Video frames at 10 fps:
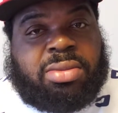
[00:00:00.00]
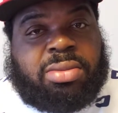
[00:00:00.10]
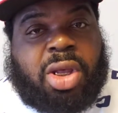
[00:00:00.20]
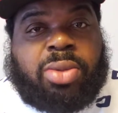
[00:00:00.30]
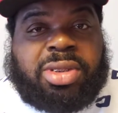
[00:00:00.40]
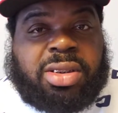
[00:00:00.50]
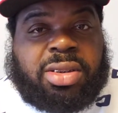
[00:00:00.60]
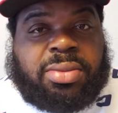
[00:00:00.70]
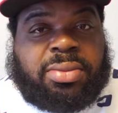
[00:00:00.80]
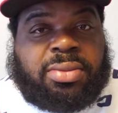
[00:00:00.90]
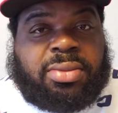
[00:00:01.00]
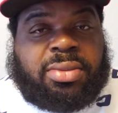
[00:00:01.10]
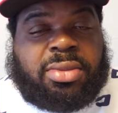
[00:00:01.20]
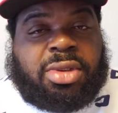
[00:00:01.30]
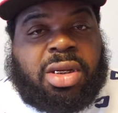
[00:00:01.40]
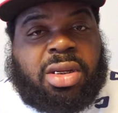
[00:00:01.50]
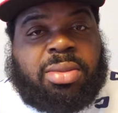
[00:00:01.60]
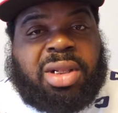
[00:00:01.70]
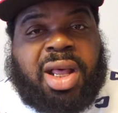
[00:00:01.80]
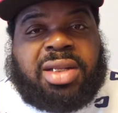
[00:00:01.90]
helps us. A
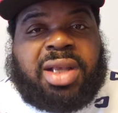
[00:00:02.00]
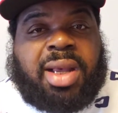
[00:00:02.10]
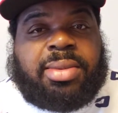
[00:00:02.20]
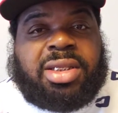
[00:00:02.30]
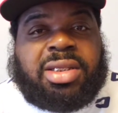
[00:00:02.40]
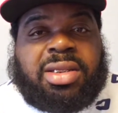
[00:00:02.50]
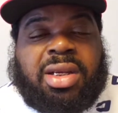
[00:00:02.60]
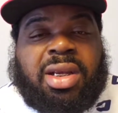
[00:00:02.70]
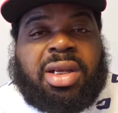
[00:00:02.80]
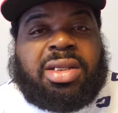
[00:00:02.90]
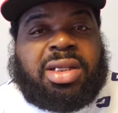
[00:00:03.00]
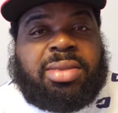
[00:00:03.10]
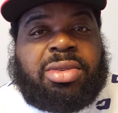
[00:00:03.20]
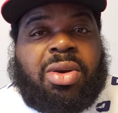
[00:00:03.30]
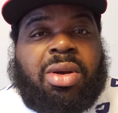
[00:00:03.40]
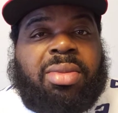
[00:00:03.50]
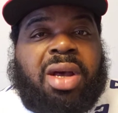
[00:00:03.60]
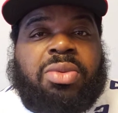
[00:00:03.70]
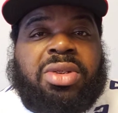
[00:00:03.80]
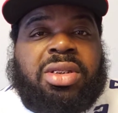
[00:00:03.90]
lot of times these teams go on
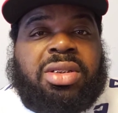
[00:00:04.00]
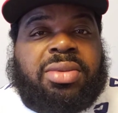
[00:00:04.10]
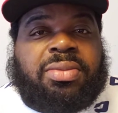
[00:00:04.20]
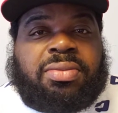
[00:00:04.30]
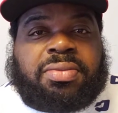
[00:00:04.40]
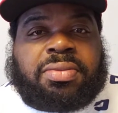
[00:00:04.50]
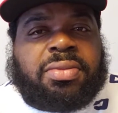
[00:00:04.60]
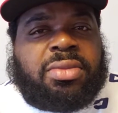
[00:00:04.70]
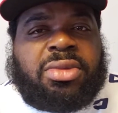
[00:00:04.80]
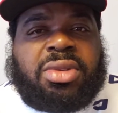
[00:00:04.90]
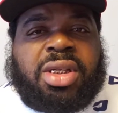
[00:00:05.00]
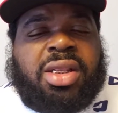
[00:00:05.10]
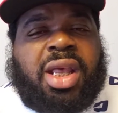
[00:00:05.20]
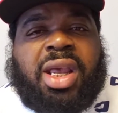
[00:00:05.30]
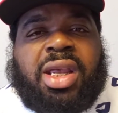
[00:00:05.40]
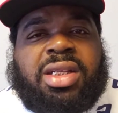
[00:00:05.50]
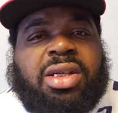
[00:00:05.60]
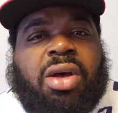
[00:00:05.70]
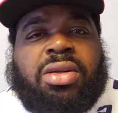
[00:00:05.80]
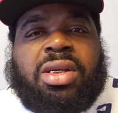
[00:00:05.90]
bye weeks. They
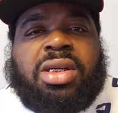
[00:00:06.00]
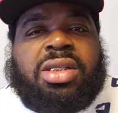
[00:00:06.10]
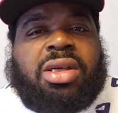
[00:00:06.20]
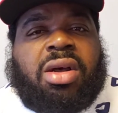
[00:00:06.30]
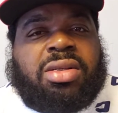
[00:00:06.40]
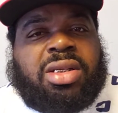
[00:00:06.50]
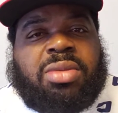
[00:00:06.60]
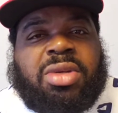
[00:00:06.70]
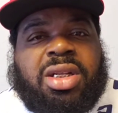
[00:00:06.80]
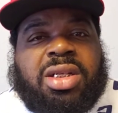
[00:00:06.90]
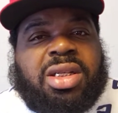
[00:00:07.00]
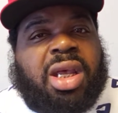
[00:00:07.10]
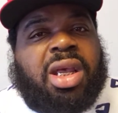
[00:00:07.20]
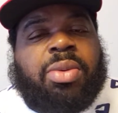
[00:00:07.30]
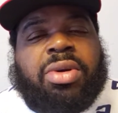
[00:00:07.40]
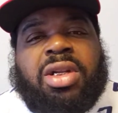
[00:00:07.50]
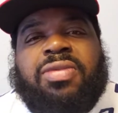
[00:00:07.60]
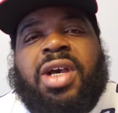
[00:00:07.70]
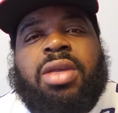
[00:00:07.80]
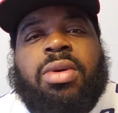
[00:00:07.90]
talk the good talk to the media, say, yeah, we're going to
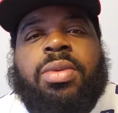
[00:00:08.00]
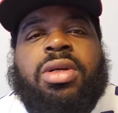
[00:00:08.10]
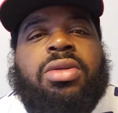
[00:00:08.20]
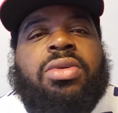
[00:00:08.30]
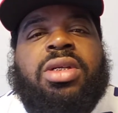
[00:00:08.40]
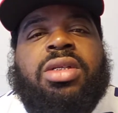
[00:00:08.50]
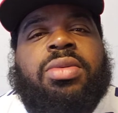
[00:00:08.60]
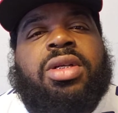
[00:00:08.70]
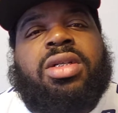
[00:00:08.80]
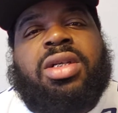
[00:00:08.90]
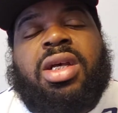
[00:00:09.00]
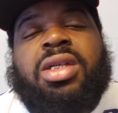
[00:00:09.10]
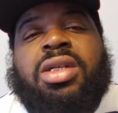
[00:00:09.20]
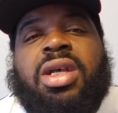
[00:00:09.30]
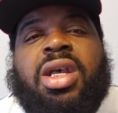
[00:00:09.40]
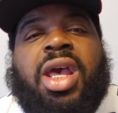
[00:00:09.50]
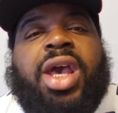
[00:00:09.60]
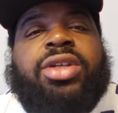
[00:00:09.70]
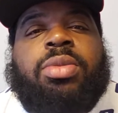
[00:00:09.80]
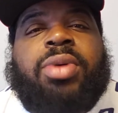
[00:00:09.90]
evaluate, we're going to do this, we're going to adjust,
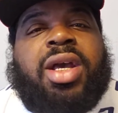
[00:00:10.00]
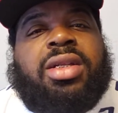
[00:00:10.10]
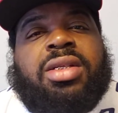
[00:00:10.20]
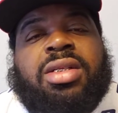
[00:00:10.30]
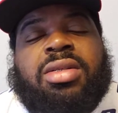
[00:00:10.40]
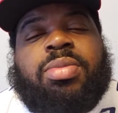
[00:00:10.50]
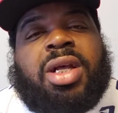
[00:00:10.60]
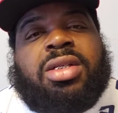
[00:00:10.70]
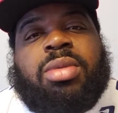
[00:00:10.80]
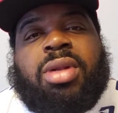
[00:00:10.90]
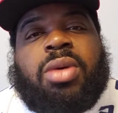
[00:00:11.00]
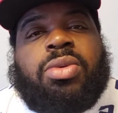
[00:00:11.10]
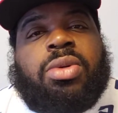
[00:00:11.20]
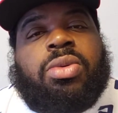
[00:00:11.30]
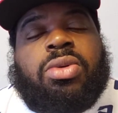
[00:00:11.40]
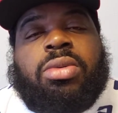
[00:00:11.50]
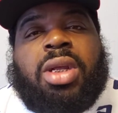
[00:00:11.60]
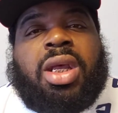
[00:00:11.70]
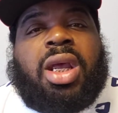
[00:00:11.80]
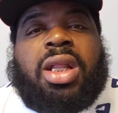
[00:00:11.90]
extra practices, blah, blah, blah, whoop, whoop,
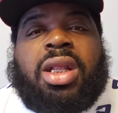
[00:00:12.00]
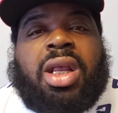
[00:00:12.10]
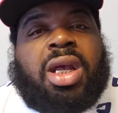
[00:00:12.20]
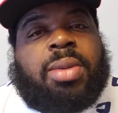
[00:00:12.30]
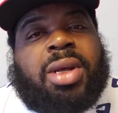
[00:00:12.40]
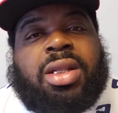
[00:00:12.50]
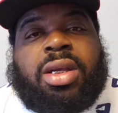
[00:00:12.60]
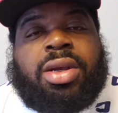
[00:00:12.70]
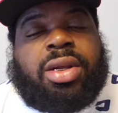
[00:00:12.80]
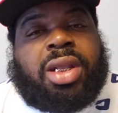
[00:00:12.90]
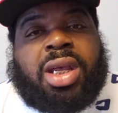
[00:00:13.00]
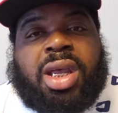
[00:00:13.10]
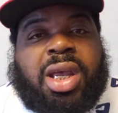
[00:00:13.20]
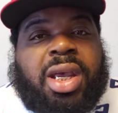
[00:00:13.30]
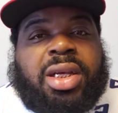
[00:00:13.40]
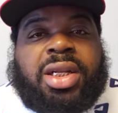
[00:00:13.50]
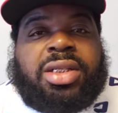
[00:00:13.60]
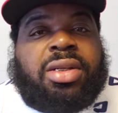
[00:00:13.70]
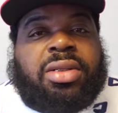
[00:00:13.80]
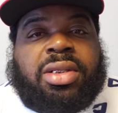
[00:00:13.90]
and then they come out there and lay an egg and they
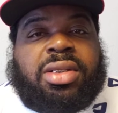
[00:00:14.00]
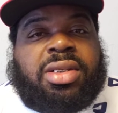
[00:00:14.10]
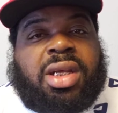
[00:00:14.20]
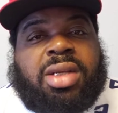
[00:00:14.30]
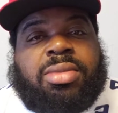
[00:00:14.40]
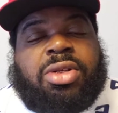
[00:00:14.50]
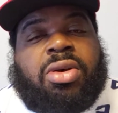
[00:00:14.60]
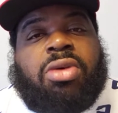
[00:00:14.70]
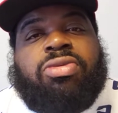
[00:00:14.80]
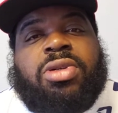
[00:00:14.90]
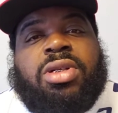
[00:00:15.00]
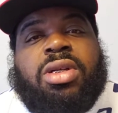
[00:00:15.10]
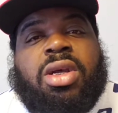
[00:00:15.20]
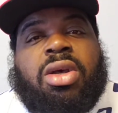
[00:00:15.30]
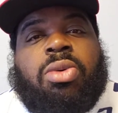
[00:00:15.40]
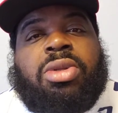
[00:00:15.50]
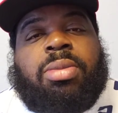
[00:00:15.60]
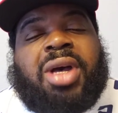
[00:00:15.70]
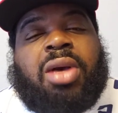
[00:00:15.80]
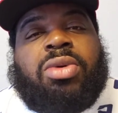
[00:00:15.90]
still look the same. So hopefully with the
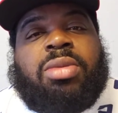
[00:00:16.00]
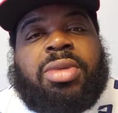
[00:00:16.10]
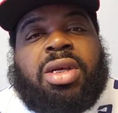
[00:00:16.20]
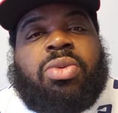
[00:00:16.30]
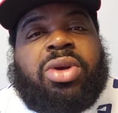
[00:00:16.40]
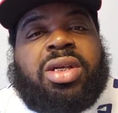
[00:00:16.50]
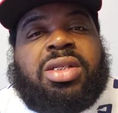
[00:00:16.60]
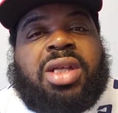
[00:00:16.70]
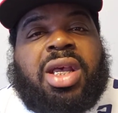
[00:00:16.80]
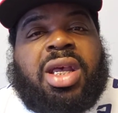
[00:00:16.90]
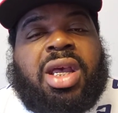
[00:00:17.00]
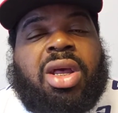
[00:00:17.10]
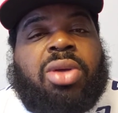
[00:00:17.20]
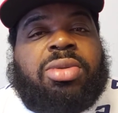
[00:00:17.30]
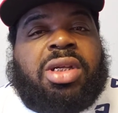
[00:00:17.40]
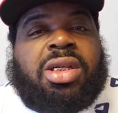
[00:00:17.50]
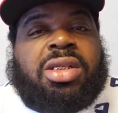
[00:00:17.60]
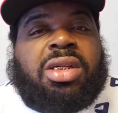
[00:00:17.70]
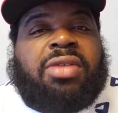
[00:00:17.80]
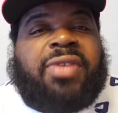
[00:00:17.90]
bye week being where it's set, it helps us
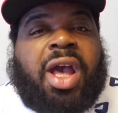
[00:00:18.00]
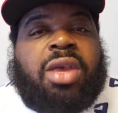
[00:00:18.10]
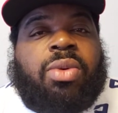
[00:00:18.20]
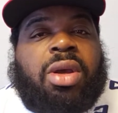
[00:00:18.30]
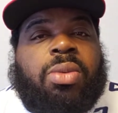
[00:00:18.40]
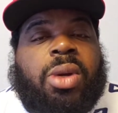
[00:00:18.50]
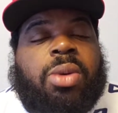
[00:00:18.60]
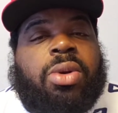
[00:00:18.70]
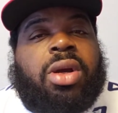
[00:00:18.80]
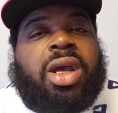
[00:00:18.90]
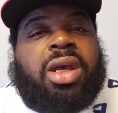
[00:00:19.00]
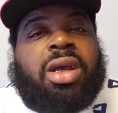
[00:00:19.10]
to evaluate where we're at